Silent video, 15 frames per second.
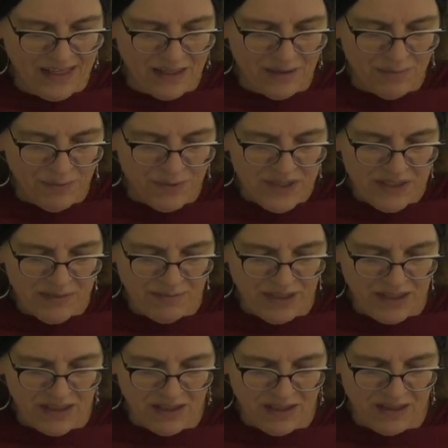
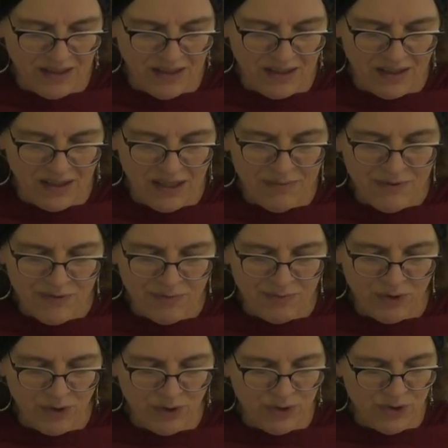Imprisonment comes from
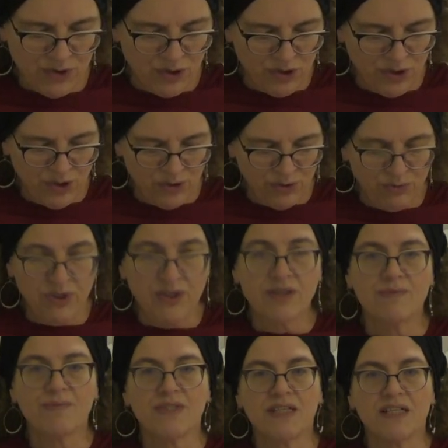those who are
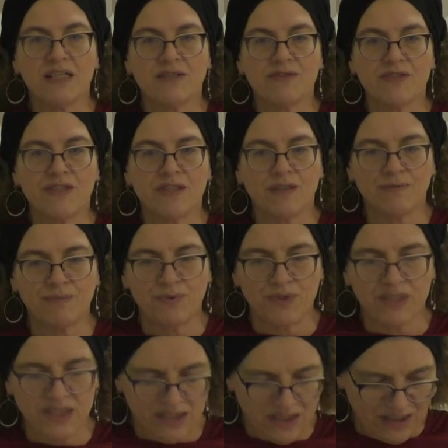themselves
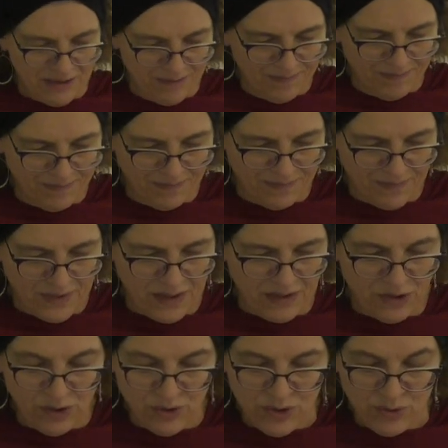imprisoned. and
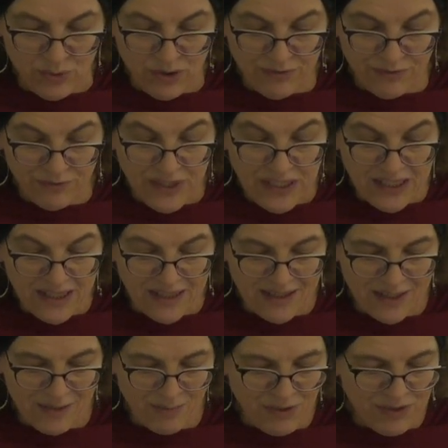those who are free
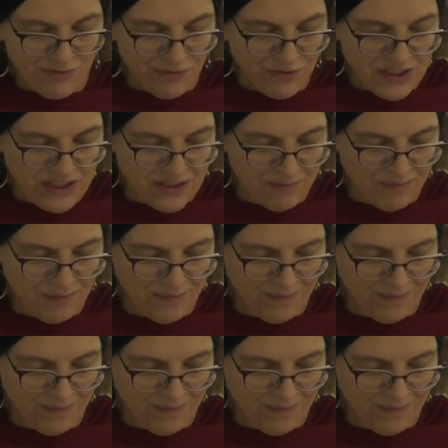spread freedom.